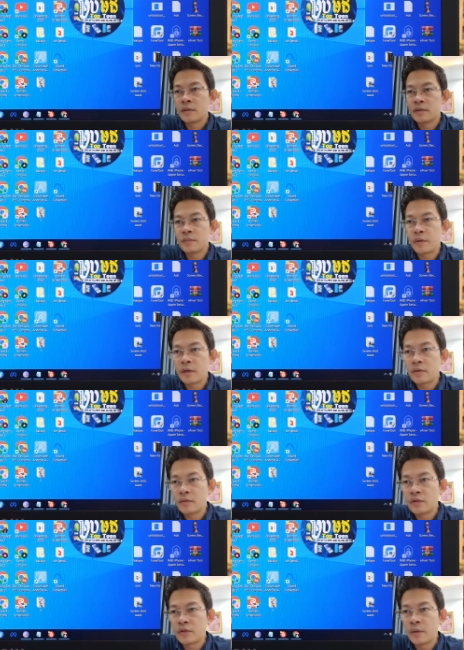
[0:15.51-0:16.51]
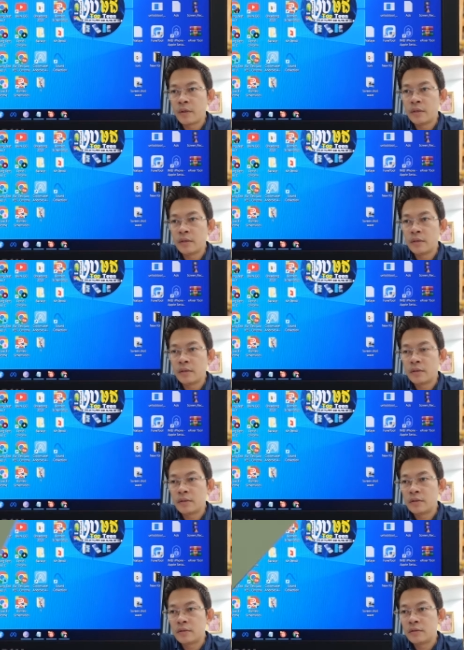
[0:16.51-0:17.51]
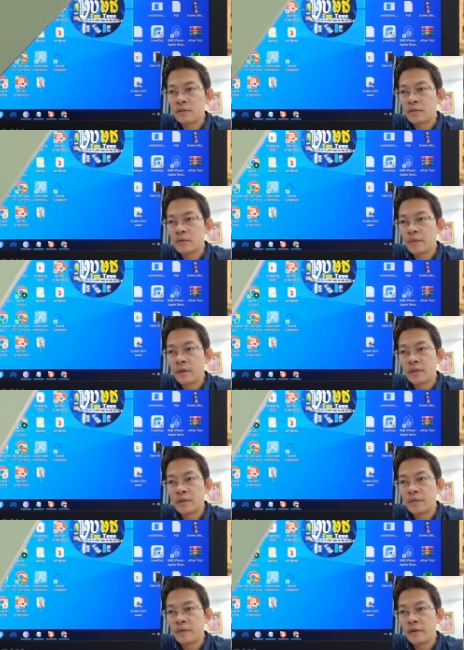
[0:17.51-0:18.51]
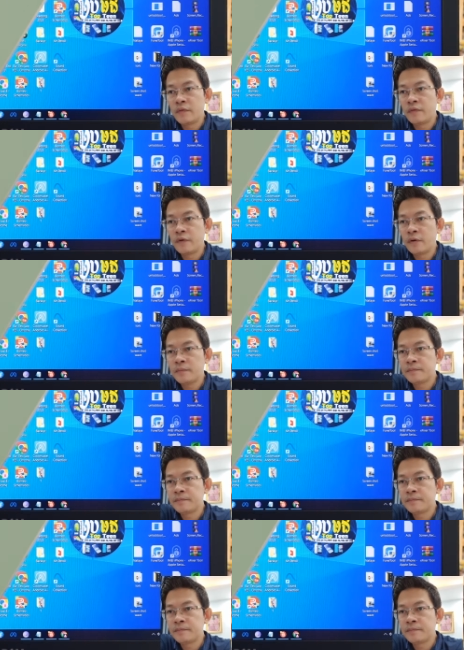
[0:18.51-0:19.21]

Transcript: Sparkle 20, 2024.